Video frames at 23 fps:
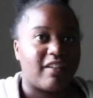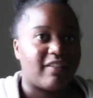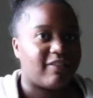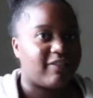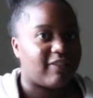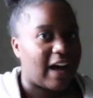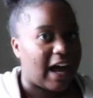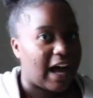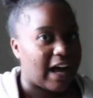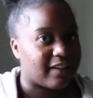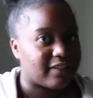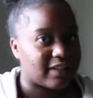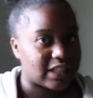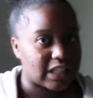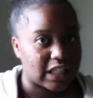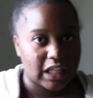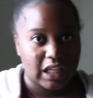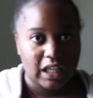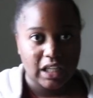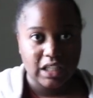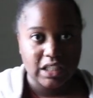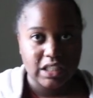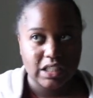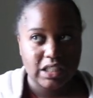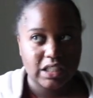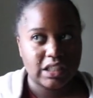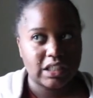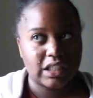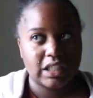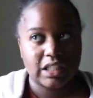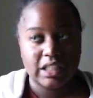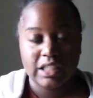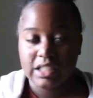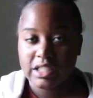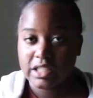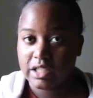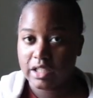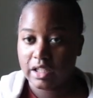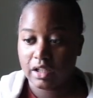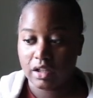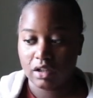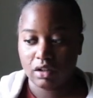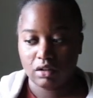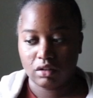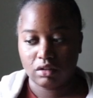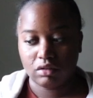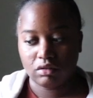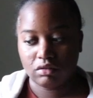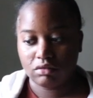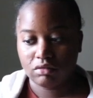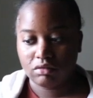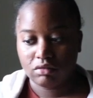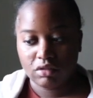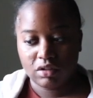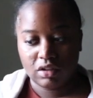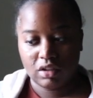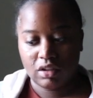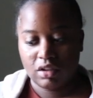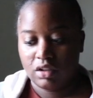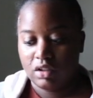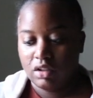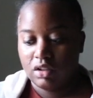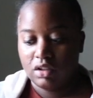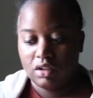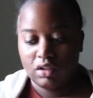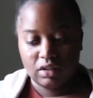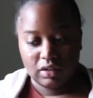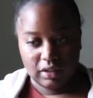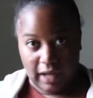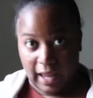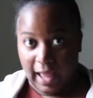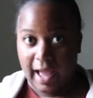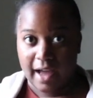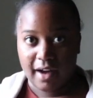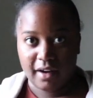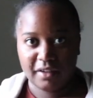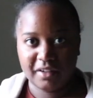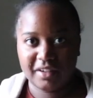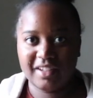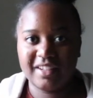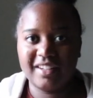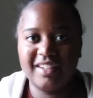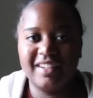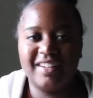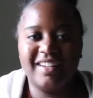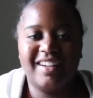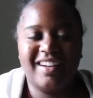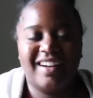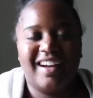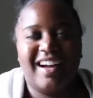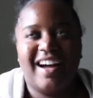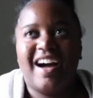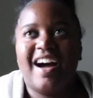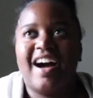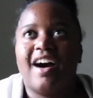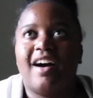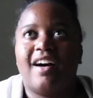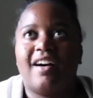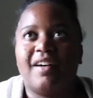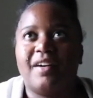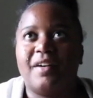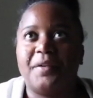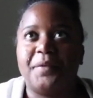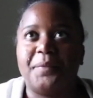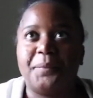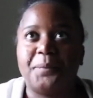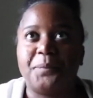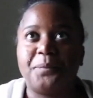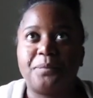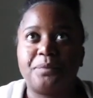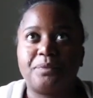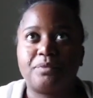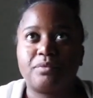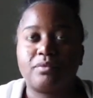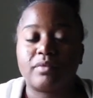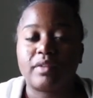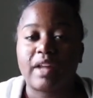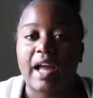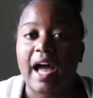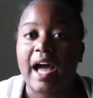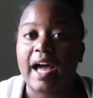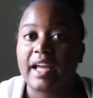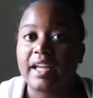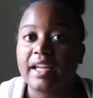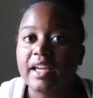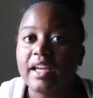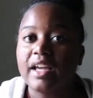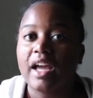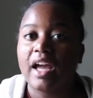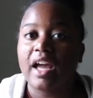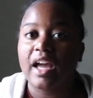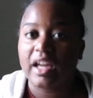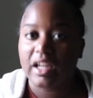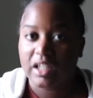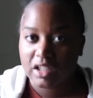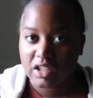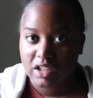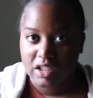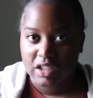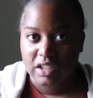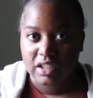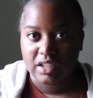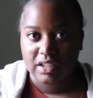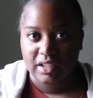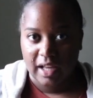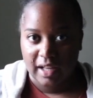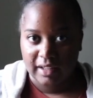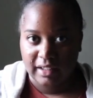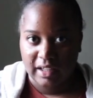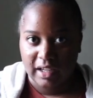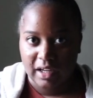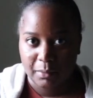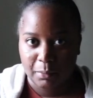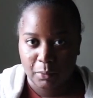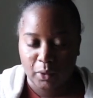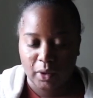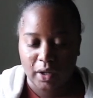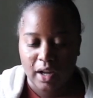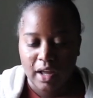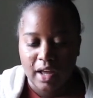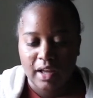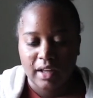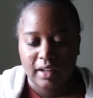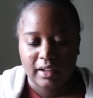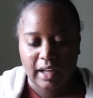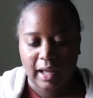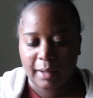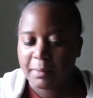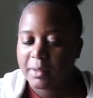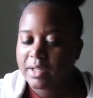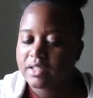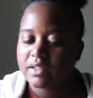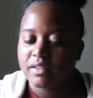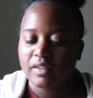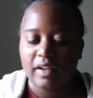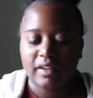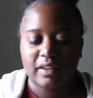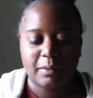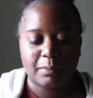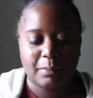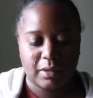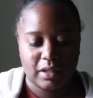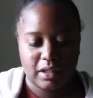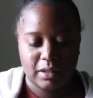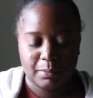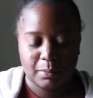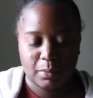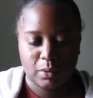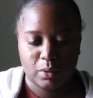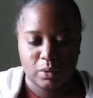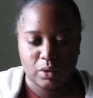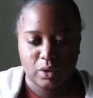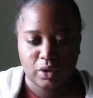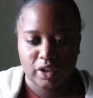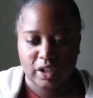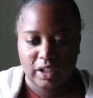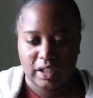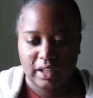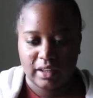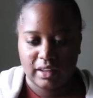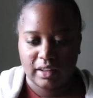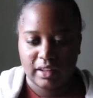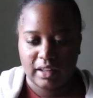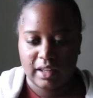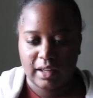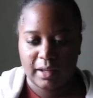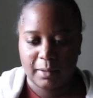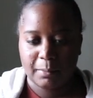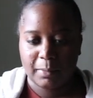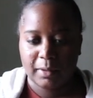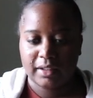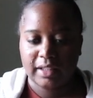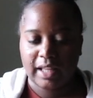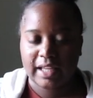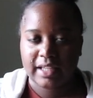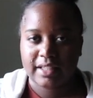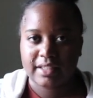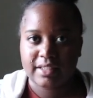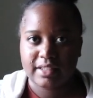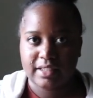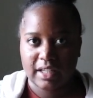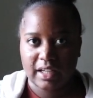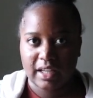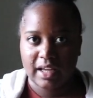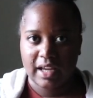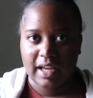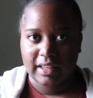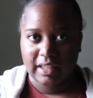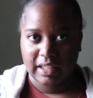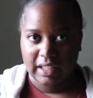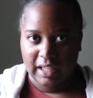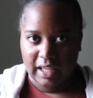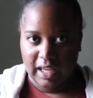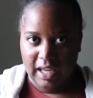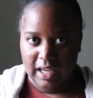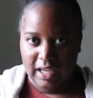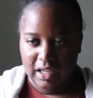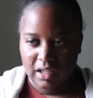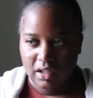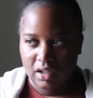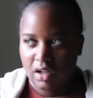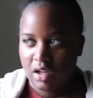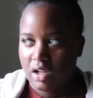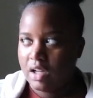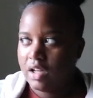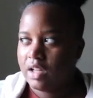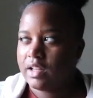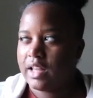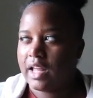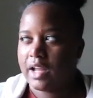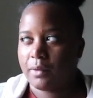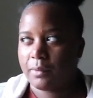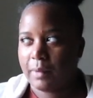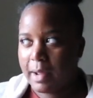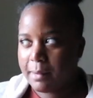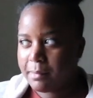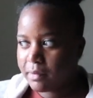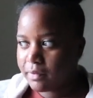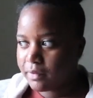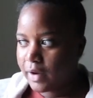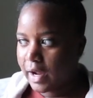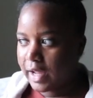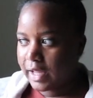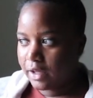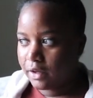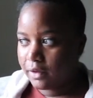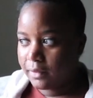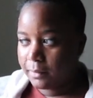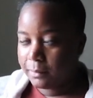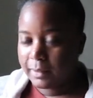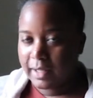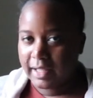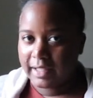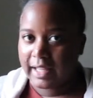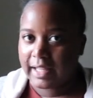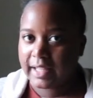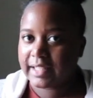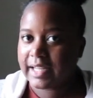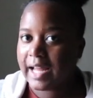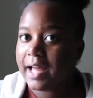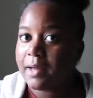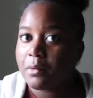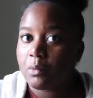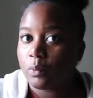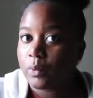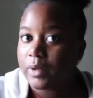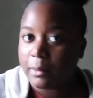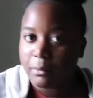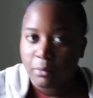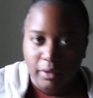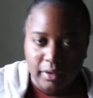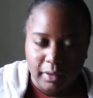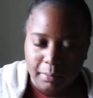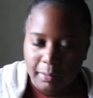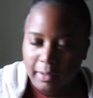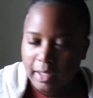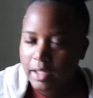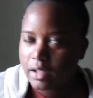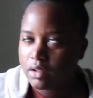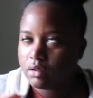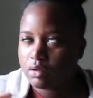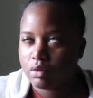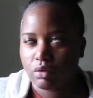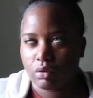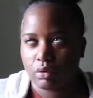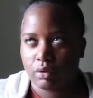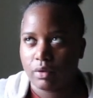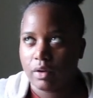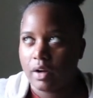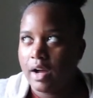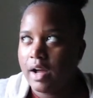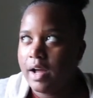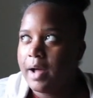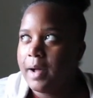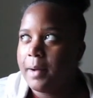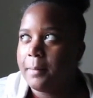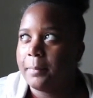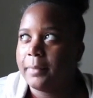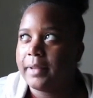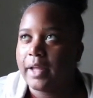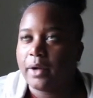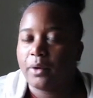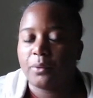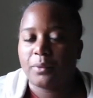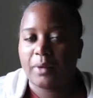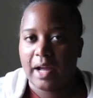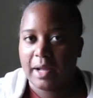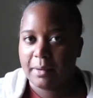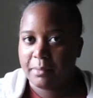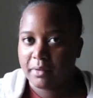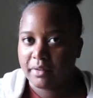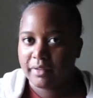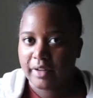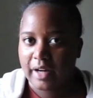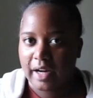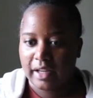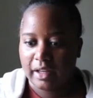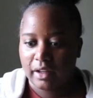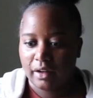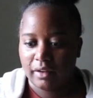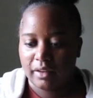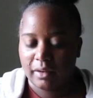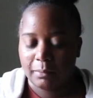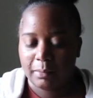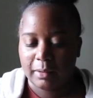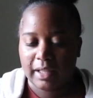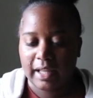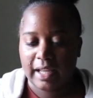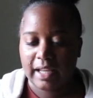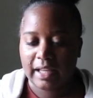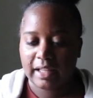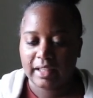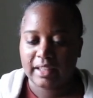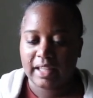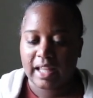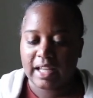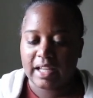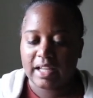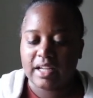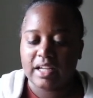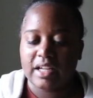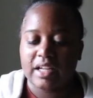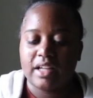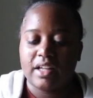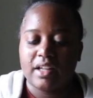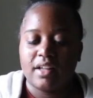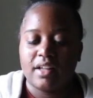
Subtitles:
5, 6 till now, I get anxious at the airport. Not because of, like, the people or anything, but, like, sitting at the gate, like, right before I get on the plane. Like, not when I'm on the plane, cool, but, like, right before I get on the plane, like,